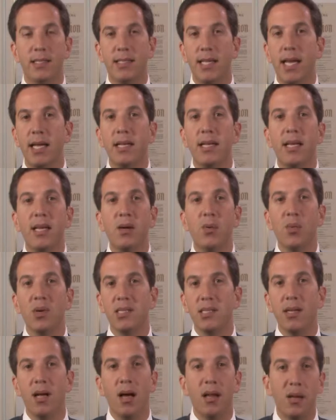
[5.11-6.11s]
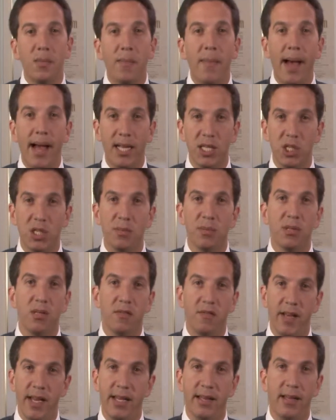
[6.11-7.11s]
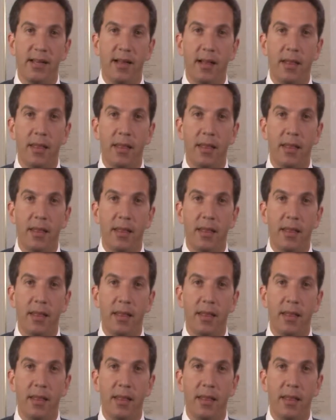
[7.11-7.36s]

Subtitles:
Sandy was an unimaginable event